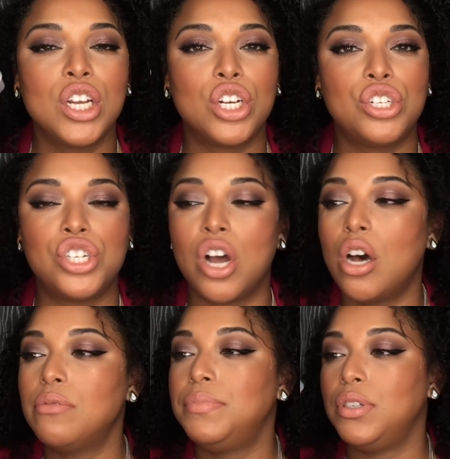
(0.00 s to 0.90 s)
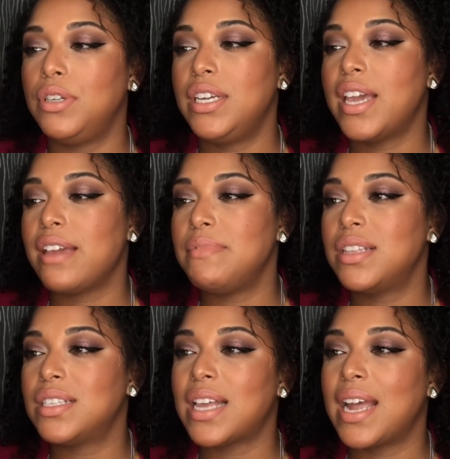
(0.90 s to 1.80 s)
Kashal Beauty gave me
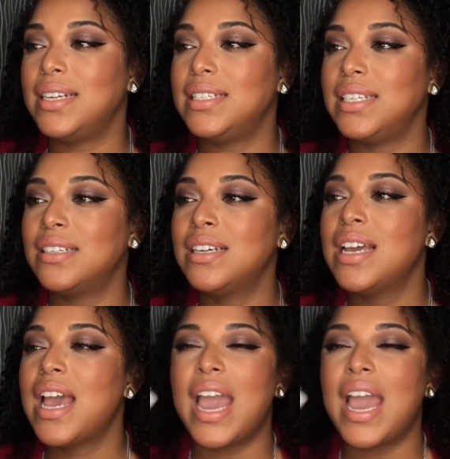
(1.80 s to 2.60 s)
this idea